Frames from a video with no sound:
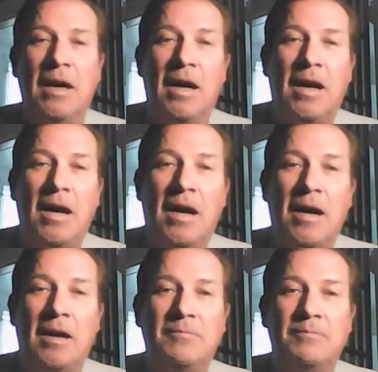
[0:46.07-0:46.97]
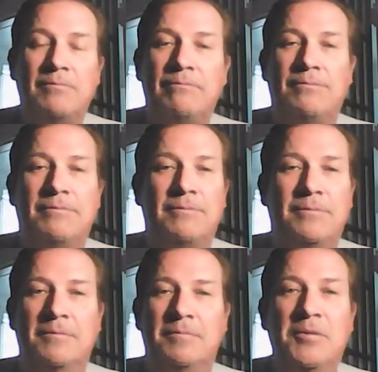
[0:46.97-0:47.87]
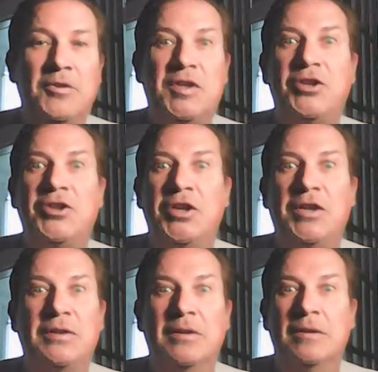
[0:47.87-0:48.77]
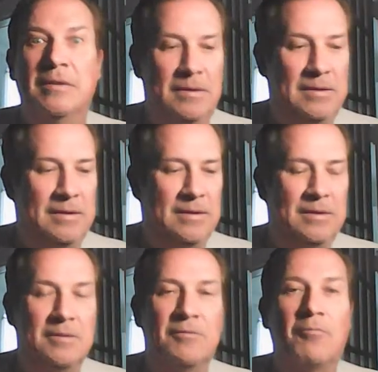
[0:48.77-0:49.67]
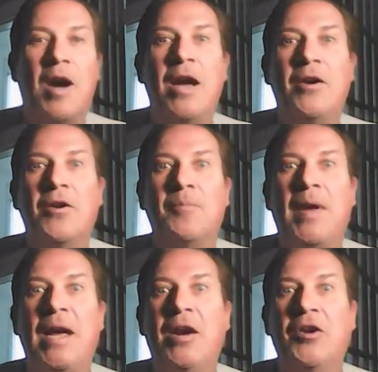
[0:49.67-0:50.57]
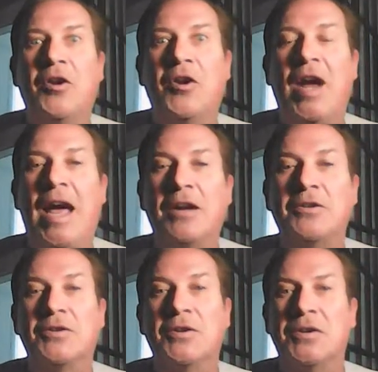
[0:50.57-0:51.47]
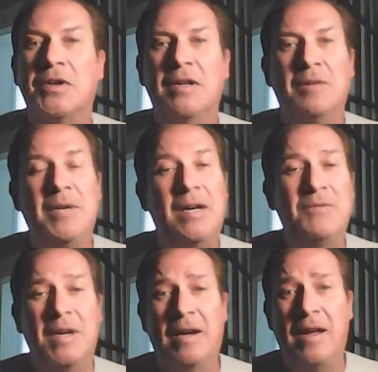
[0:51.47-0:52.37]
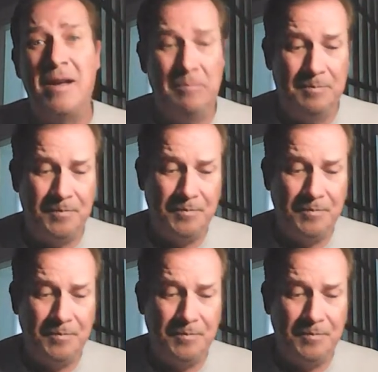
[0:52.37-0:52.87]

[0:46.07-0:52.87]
uh, musician, writer, painter, actor. I mean, I've done a lot,